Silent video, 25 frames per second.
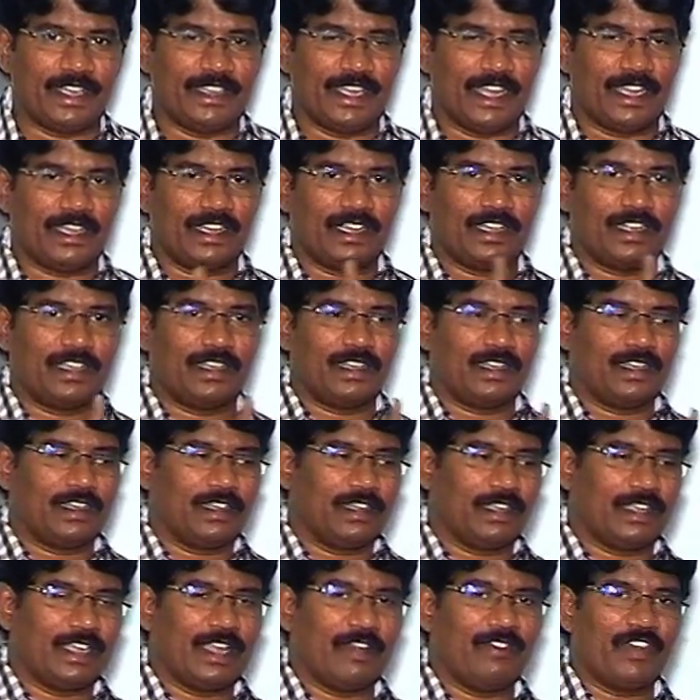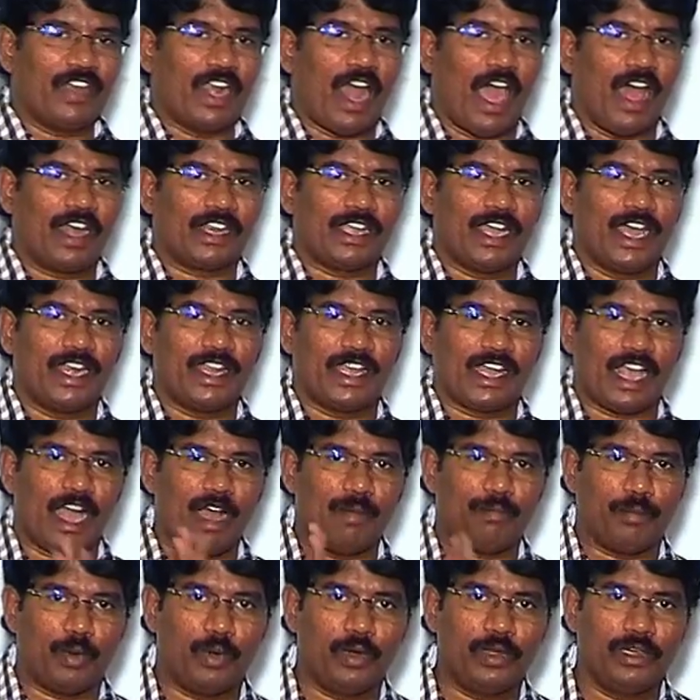Take the given
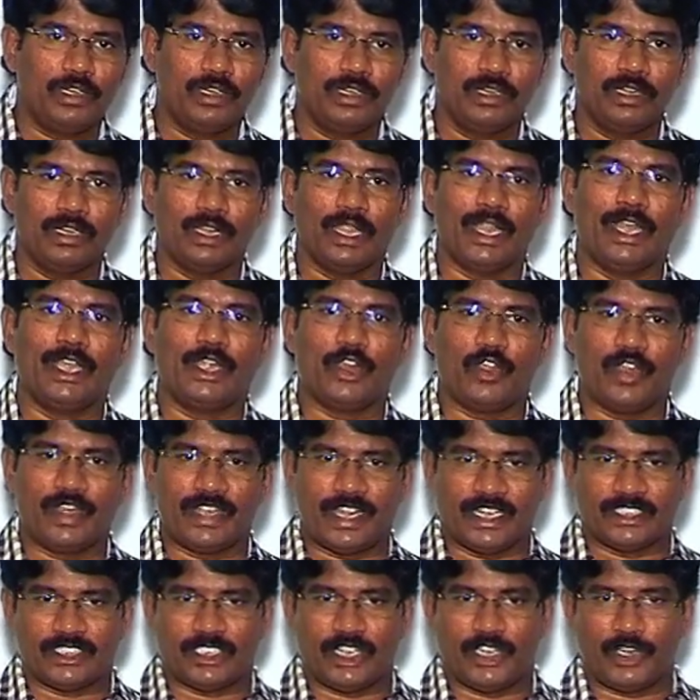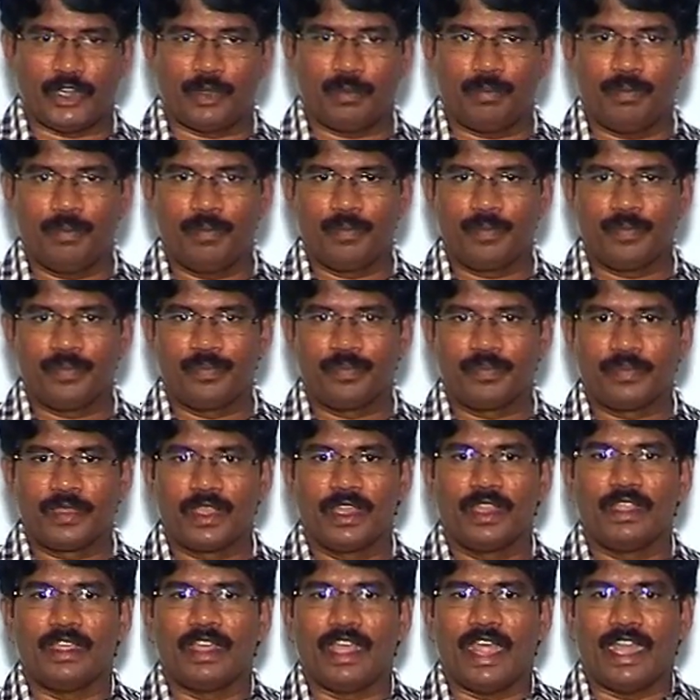organic compound into a test tube
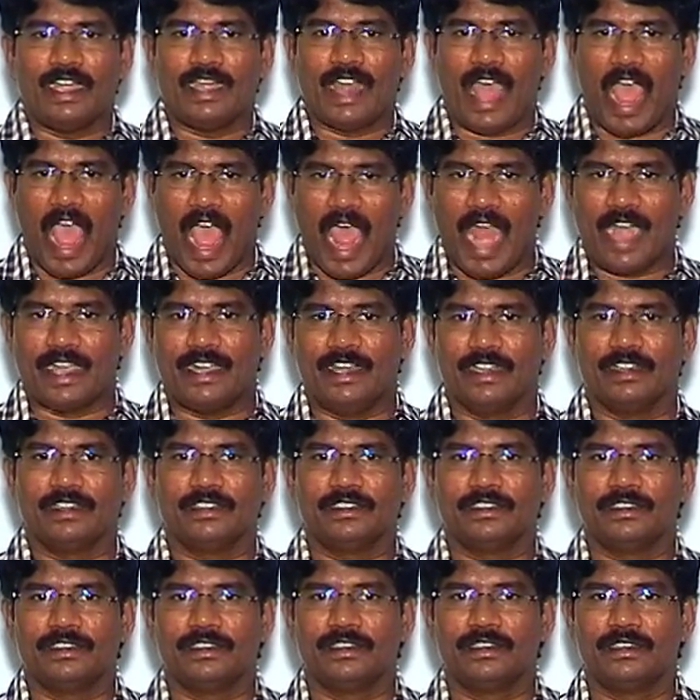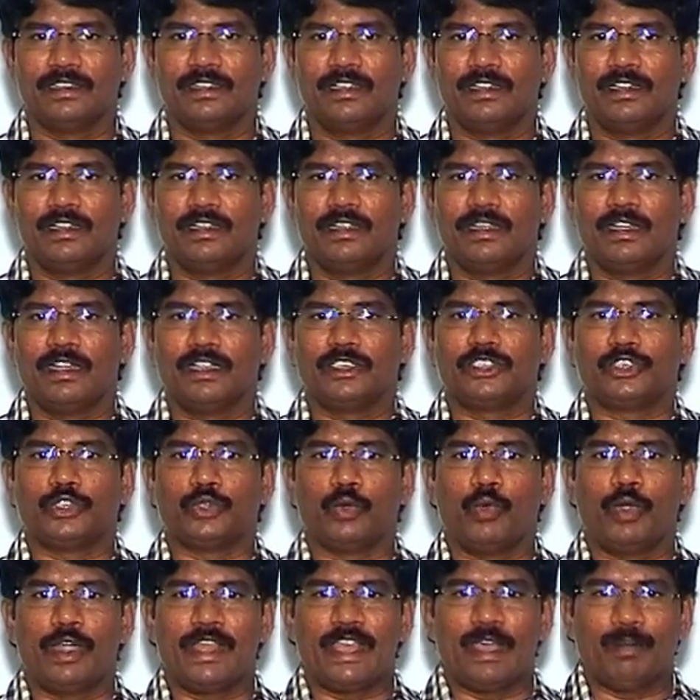and add
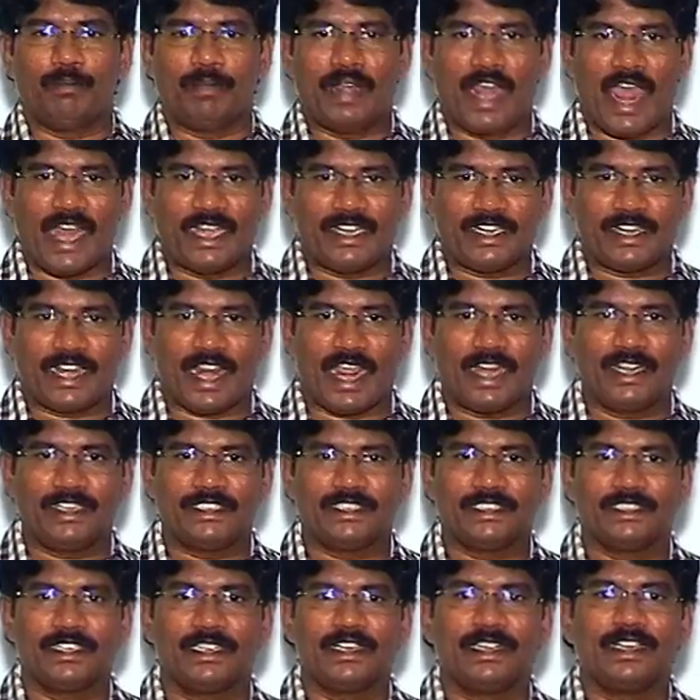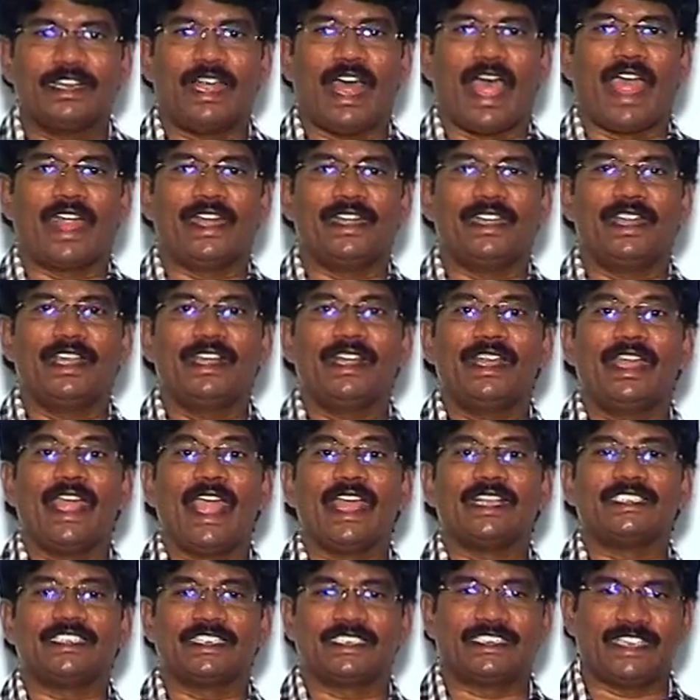the sodium nitrite
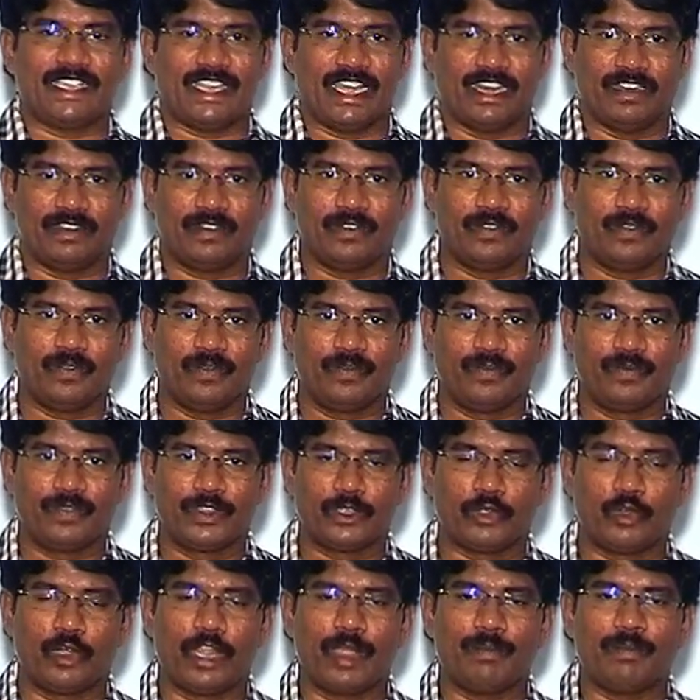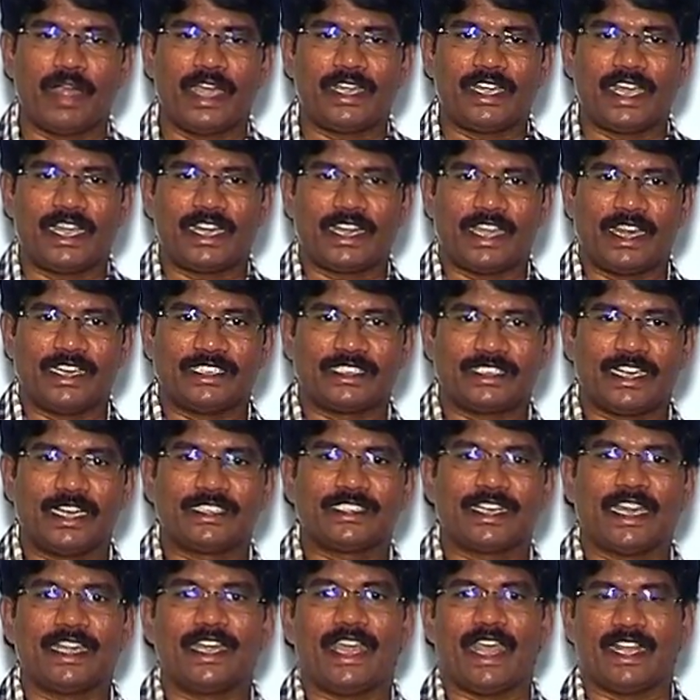and HCl, sodium nitrate
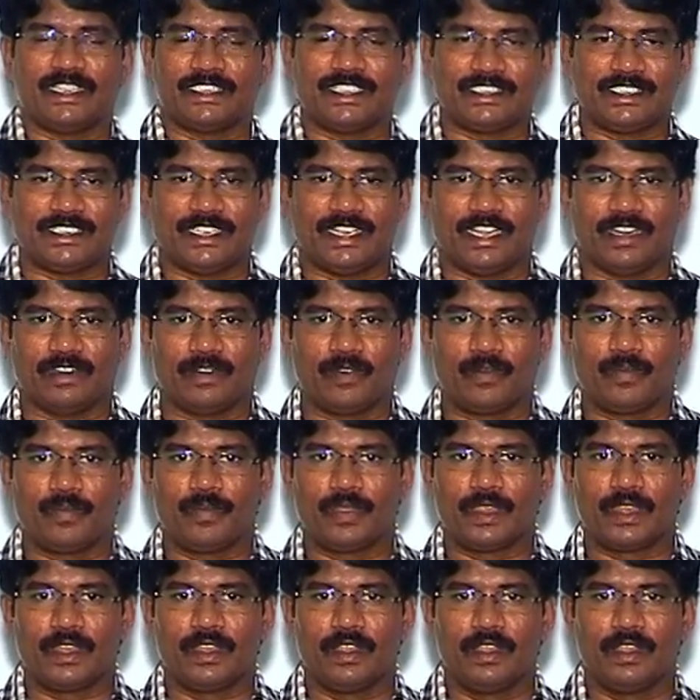crystals and HCl.